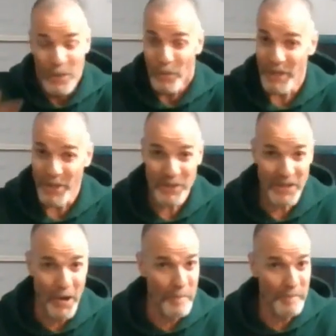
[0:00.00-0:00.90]
When you
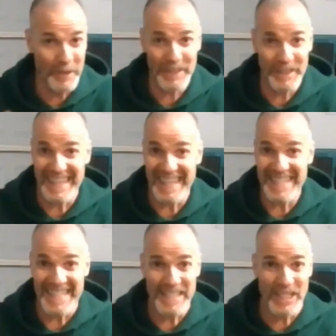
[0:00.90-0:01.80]
start building
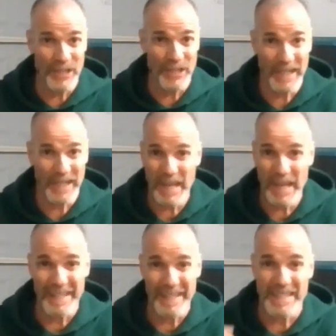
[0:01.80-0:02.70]
these into your
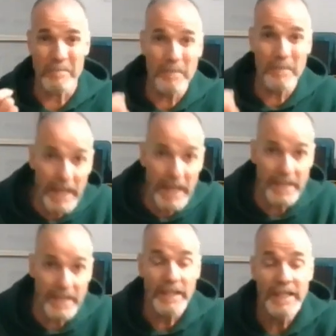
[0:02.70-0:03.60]
camp, it's
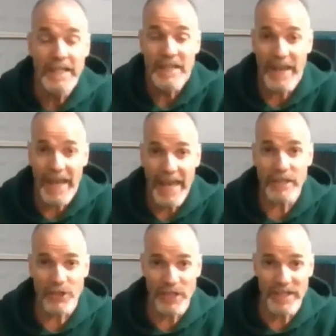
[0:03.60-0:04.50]
amazing the
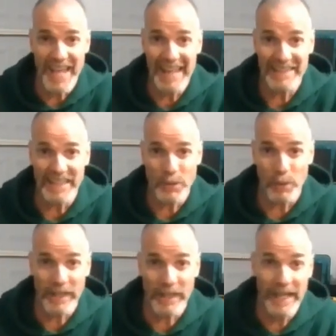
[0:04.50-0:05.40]
energy the athletes
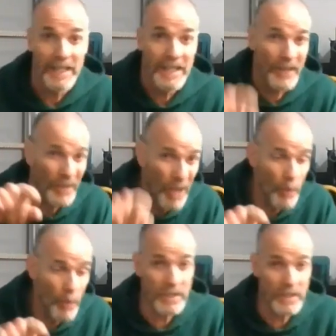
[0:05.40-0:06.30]
will get, the
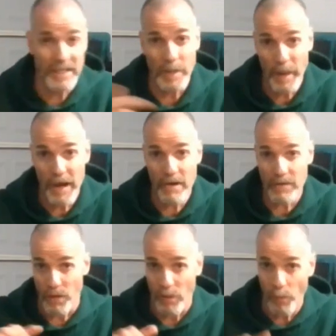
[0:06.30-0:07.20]
coaches and the parents
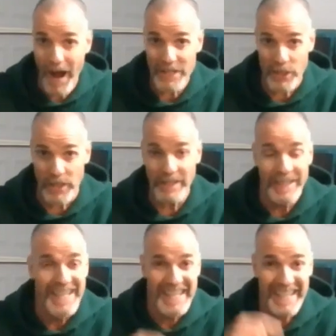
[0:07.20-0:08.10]
who are watching,
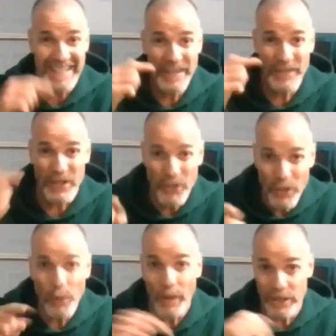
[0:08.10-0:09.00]
and even
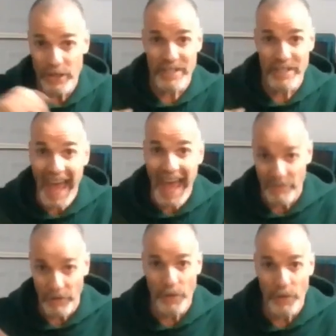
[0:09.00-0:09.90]
you and your
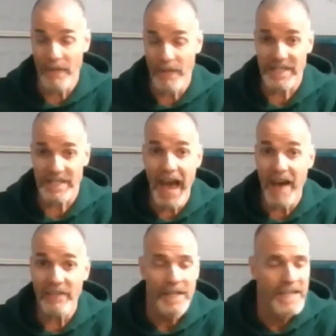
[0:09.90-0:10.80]
staff, if you have a
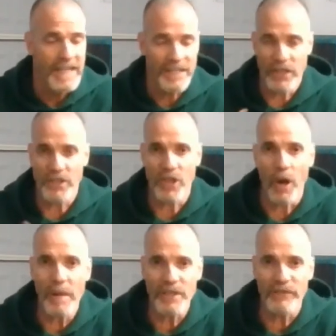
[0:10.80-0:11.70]
staff. It's just so
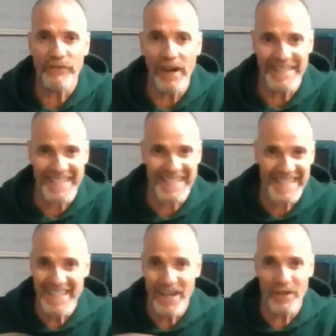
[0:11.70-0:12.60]
much fun to
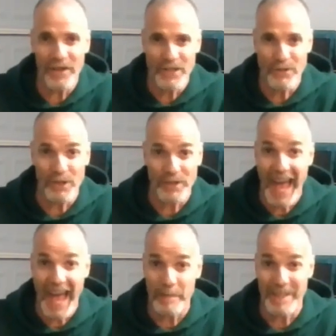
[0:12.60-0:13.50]
see all these drills
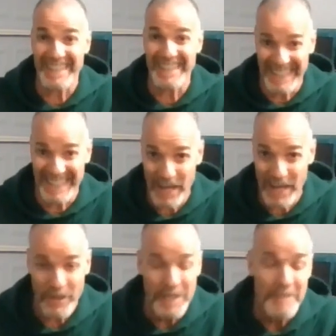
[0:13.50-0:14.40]
happening
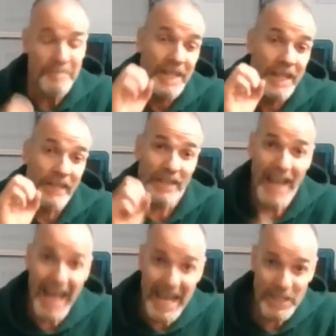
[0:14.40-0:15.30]
together. The
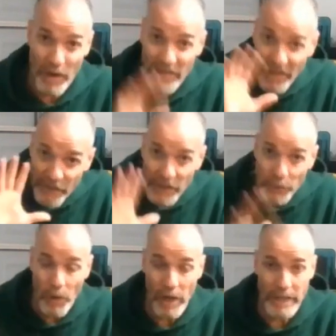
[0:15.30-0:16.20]
last one, the
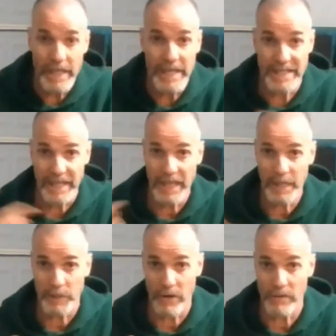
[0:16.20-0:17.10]
5th one, is a
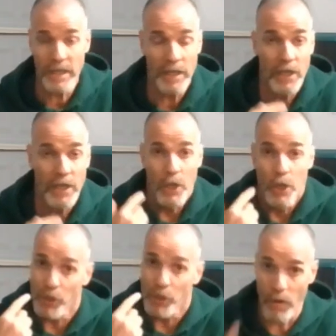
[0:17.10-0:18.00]
hip turn
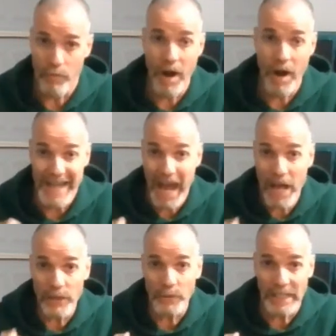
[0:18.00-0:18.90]
to a run.
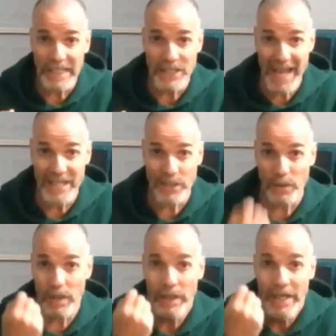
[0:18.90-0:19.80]
Now you teach
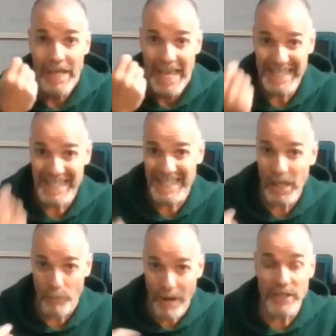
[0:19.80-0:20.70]
actual
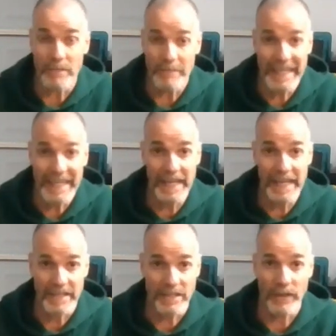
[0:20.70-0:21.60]
acceleration
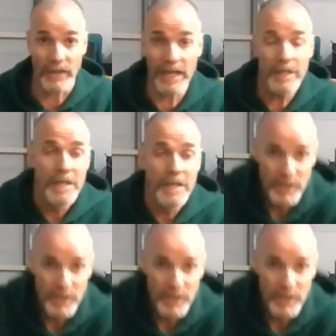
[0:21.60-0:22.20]
mechanics, okay?